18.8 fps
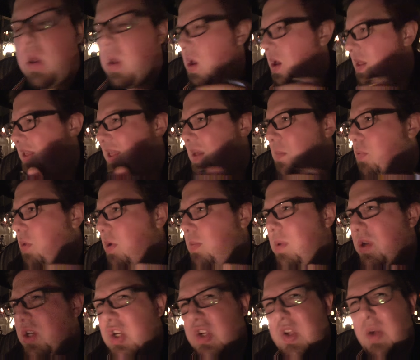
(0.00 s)
I think that pretty
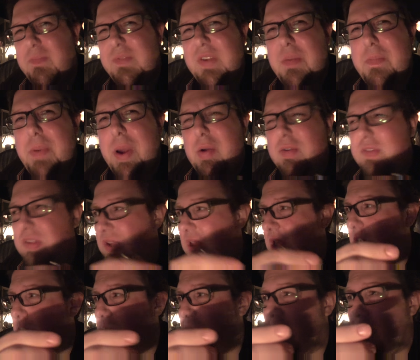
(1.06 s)
much sums up Pirates of the
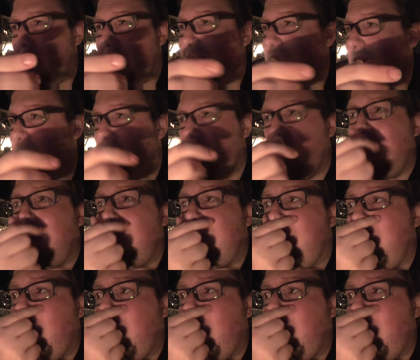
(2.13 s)
Caribbean. I mean, one of